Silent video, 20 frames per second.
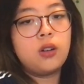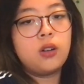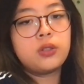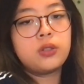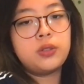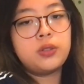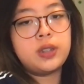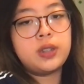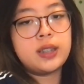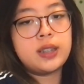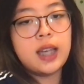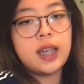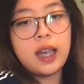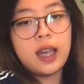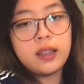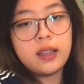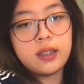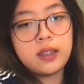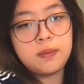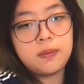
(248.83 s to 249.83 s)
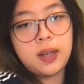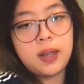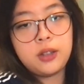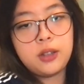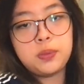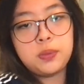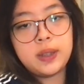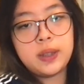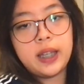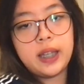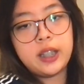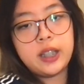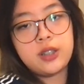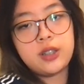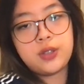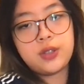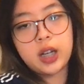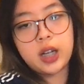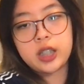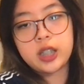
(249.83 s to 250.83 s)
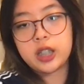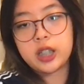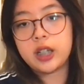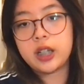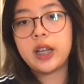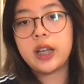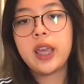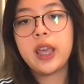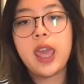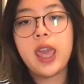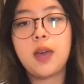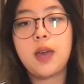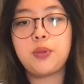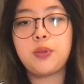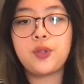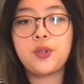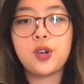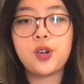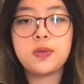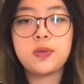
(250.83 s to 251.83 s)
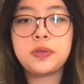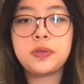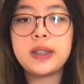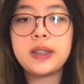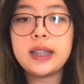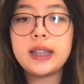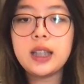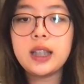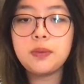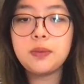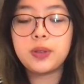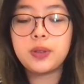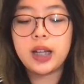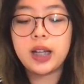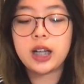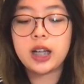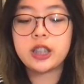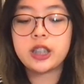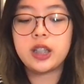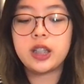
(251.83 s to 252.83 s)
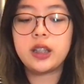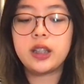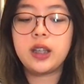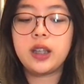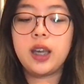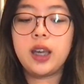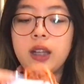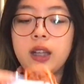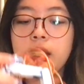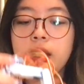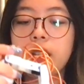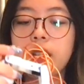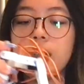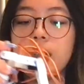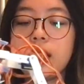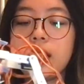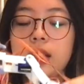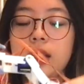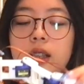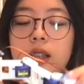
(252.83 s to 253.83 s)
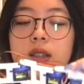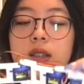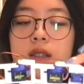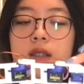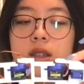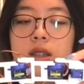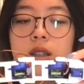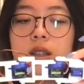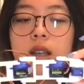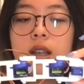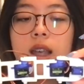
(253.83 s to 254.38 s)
to design the manipulator structure and perform 3D production. And here it is.